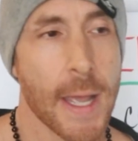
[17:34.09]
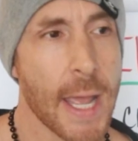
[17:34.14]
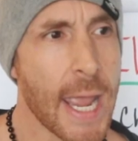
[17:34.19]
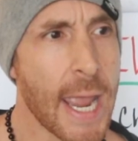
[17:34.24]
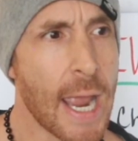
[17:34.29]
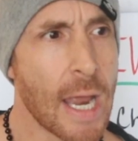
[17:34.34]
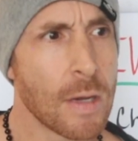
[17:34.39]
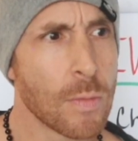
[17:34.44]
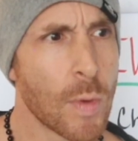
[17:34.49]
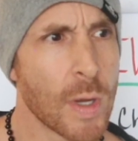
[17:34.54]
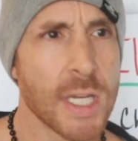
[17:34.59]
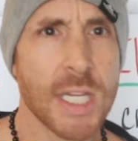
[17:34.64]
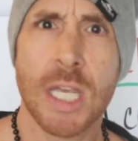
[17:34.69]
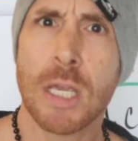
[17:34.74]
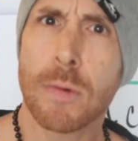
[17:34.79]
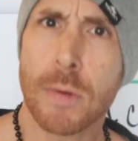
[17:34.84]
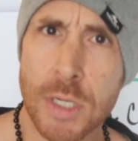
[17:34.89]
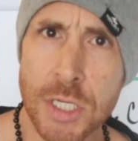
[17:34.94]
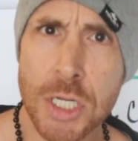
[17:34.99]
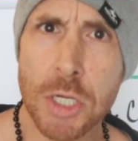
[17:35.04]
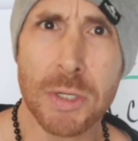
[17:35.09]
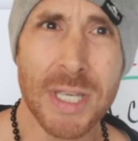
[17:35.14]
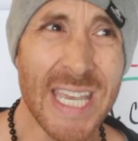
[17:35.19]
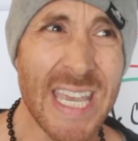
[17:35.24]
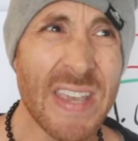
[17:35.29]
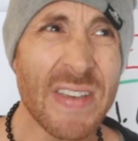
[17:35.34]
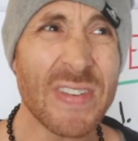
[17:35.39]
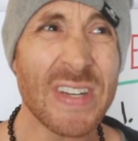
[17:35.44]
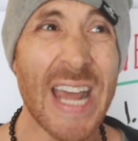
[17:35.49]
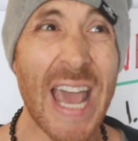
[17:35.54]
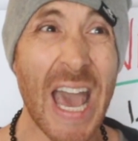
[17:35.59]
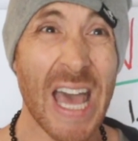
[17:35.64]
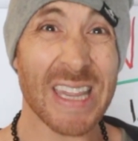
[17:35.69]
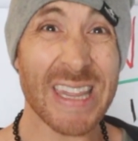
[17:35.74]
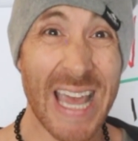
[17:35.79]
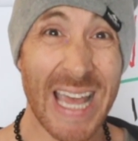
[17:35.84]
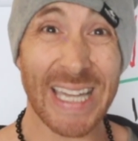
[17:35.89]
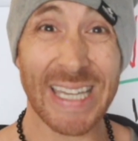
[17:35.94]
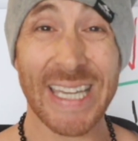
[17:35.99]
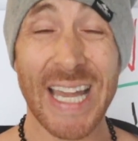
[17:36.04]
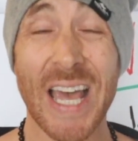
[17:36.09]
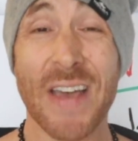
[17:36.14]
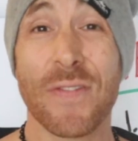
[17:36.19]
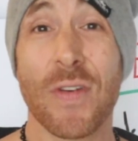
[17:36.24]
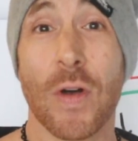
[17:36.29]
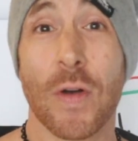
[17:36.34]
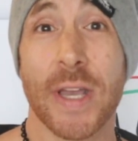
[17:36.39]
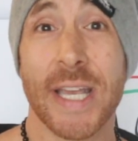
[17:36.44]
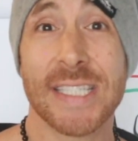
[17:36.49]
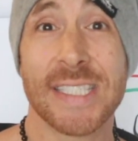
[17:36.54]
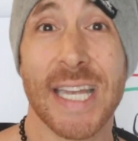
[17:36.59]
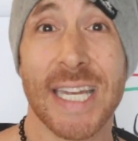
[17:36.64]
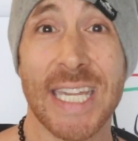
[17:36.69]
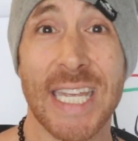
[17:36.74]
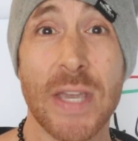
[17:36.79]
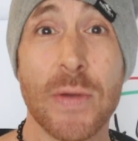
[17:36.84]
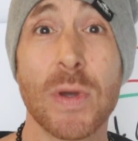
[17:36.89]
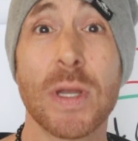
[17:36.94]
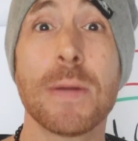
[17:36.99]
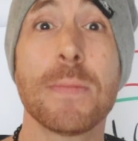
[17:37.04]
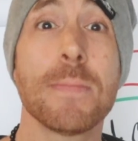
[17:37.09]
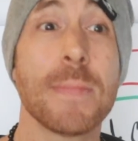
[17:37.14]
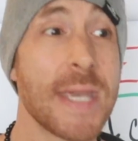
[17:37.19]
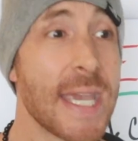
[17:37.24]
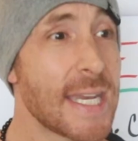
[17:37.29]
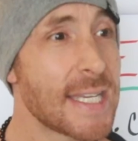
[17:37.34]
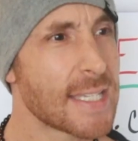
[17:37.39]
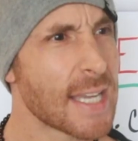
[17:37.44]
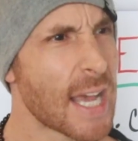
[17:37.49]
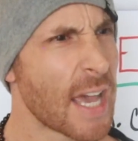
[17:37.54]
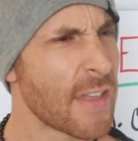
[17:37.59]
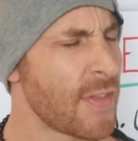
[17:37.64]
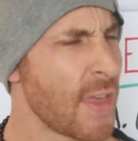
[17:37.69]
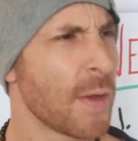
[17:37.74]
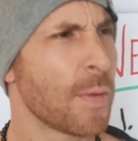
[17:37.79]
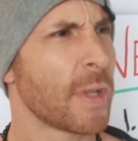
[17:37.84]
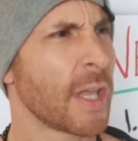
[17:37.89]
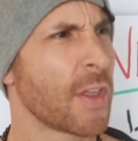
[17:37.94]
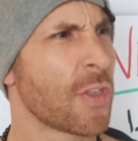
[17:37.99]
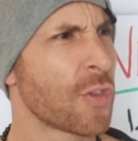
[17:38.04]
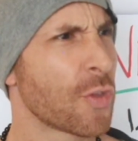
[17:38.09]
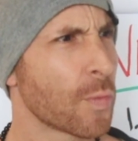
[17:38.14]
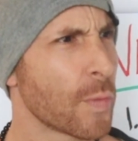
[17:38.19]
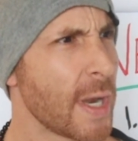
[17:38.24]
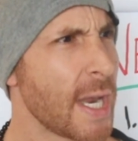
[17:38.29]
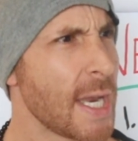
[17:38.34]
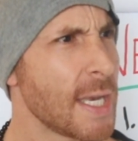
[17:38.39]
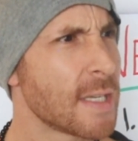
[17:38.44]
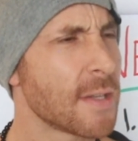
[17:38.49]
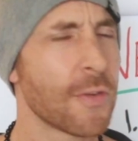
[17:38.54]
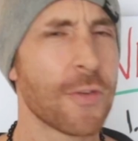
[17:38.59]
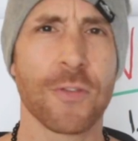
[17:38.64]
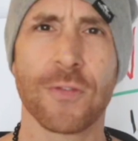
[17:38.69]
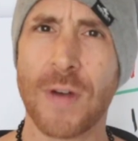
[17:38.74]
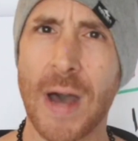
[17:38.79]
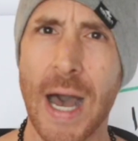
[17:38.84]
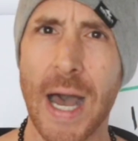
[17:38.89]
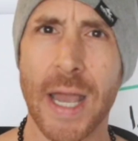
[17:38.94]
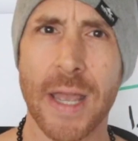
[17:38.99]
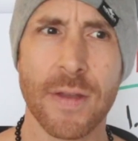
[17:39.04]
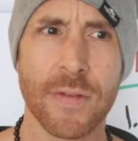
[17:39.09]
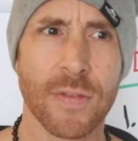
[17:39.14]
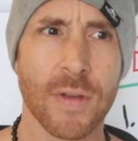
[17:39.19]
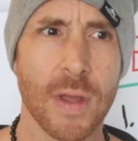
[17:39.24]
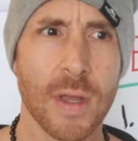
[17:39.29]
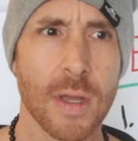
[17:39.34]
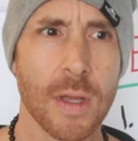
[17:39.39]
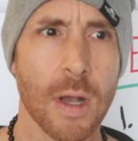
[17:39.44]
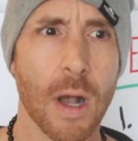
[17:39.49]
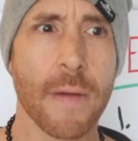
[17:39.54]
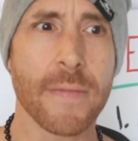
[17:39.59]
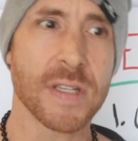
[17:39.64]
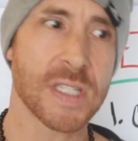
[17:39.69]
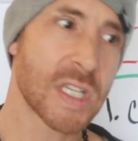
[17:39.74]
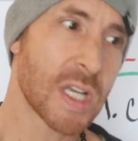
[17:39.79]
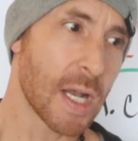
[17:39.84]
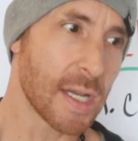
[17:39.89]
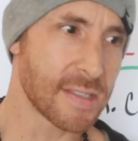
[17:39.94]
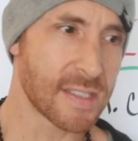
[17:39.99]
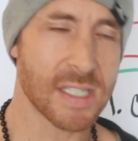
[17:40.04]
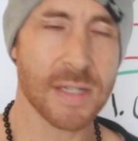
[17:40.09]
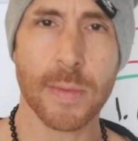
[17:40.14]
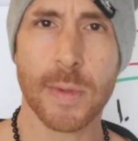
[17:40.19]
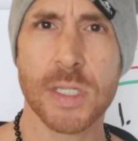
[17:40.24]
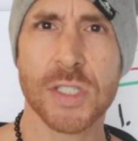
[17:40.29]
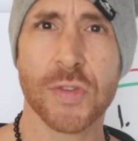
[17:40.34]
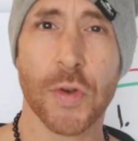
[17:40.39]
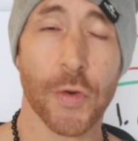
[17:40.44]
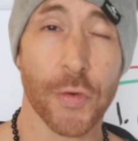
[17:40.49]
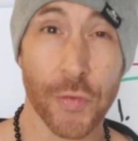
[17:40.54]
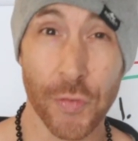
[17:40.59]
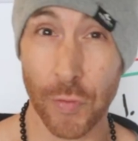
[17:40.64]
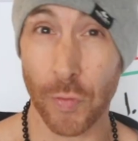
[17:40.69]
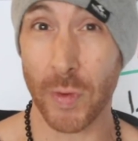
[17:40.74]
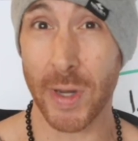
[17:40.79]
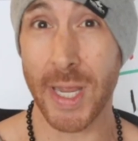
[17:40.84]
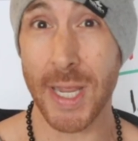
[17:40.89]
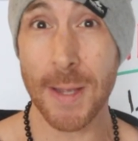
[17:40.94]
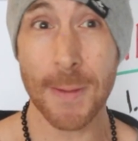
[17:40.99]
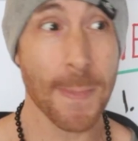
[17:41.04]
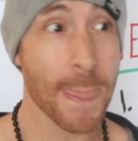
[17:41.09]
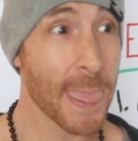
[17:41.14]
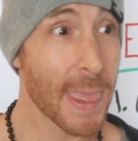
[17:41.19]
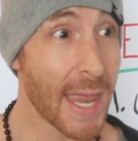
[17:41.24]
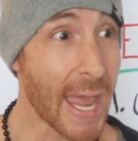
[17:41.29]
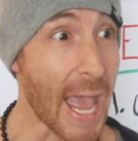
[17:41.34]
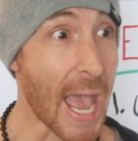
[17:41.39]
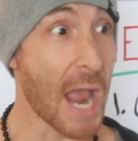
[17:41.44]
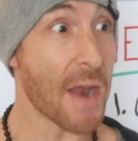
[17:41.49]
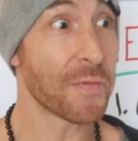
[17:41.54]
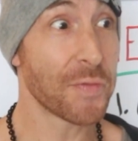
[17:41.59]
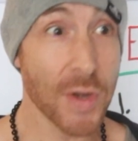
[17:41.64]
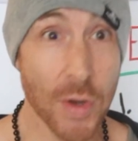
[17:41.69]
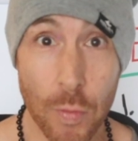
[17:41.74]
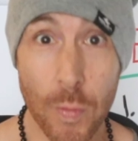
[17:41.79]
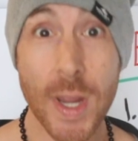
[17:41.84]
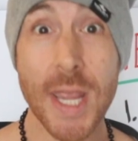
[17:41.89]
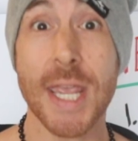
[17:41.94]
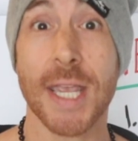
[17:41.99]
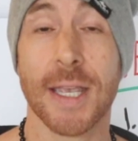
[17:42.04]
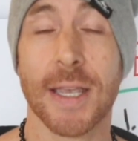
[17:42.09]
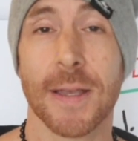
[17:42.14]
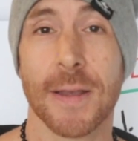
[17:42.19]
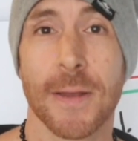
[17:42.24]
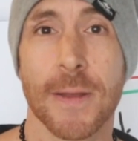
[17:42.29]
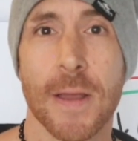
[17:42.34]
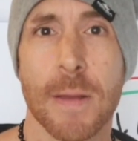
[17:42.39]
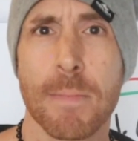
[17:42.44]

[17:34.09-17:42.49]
And what he would do, even at that level, he said he would meet, I think, like 3 to 5 of his customers for free every week.